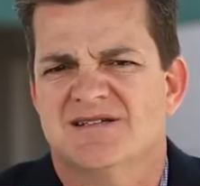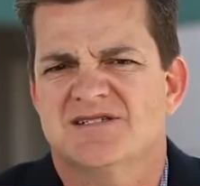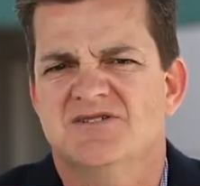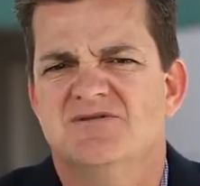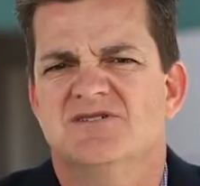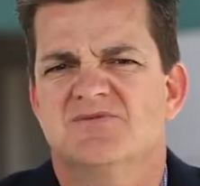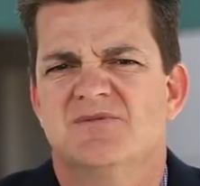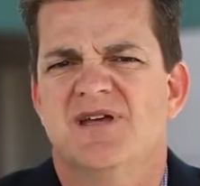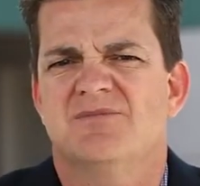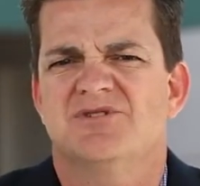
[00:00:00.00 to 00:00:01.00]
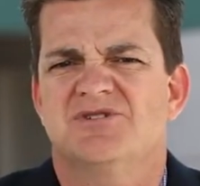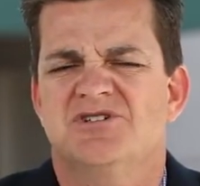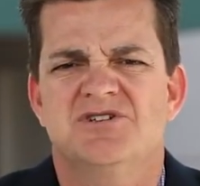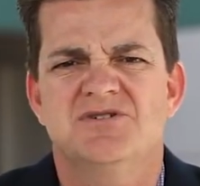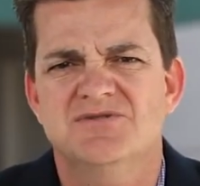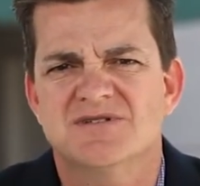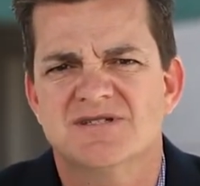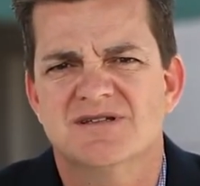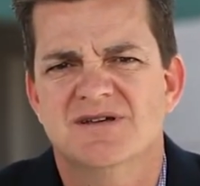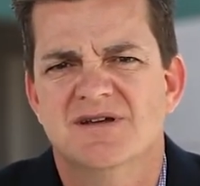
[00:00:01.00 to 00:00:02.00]
students will be able to
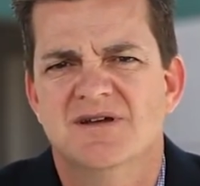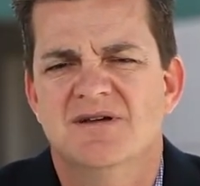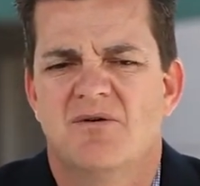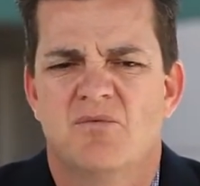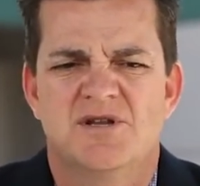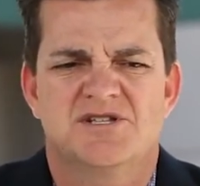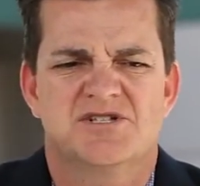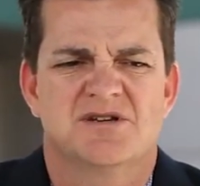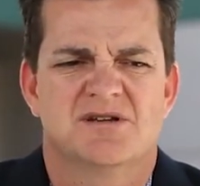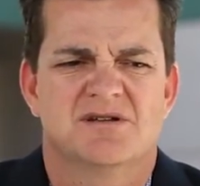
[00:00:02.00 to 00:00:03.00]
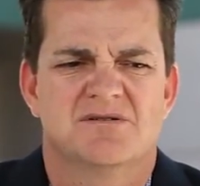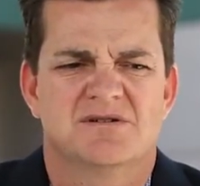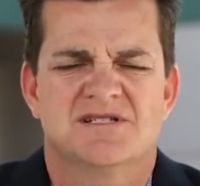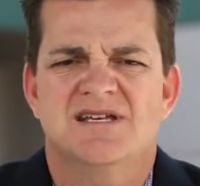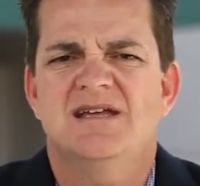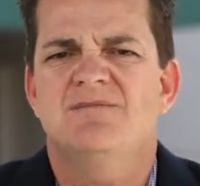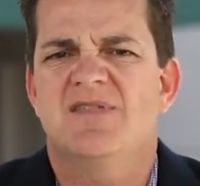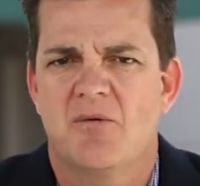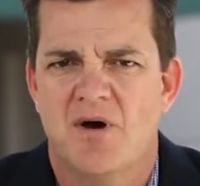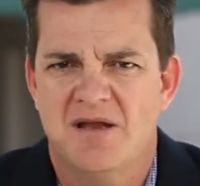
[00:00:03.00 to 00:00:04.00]
choose which team
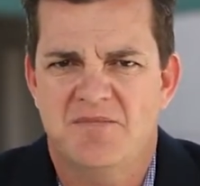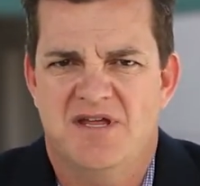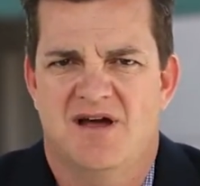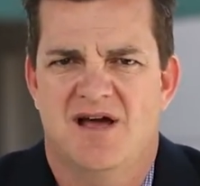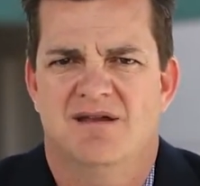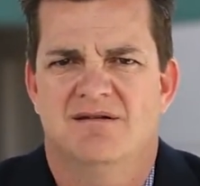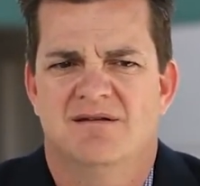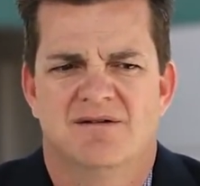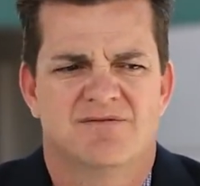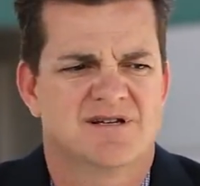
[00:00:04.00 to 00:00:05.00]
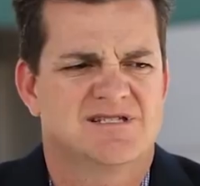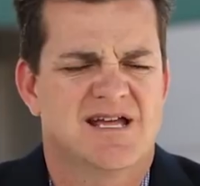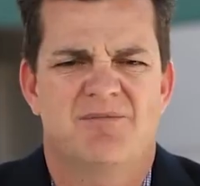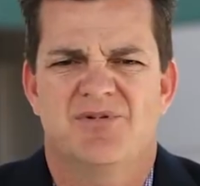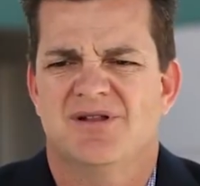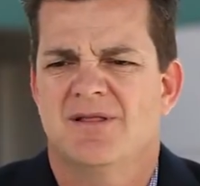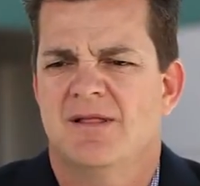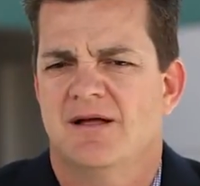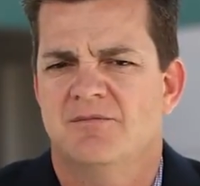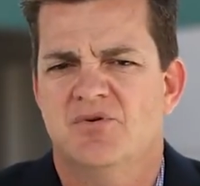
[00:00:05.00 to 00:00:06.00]
they want to be on. For example,
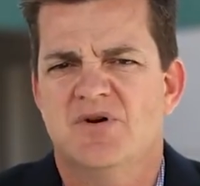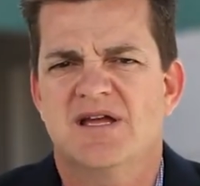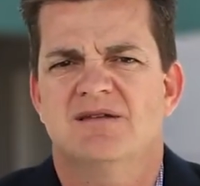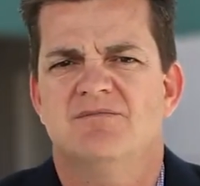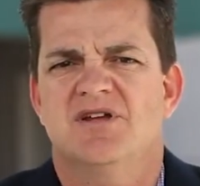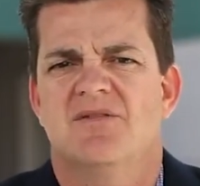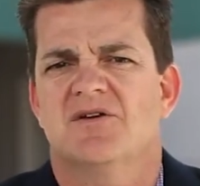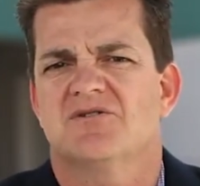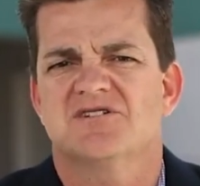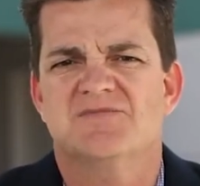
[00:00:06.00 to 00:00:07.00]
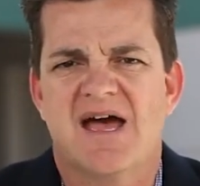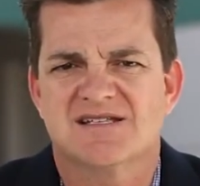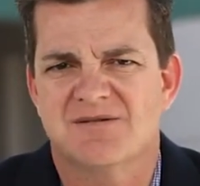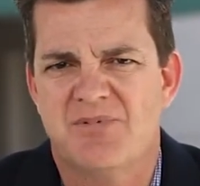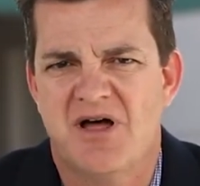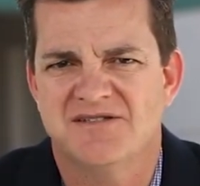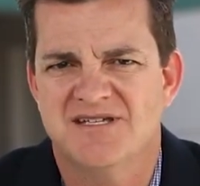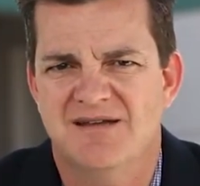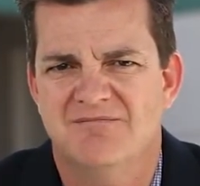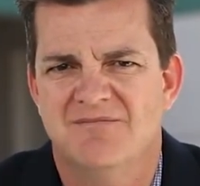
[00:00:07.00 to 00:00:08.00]
a boy can be on the girls' basketball team.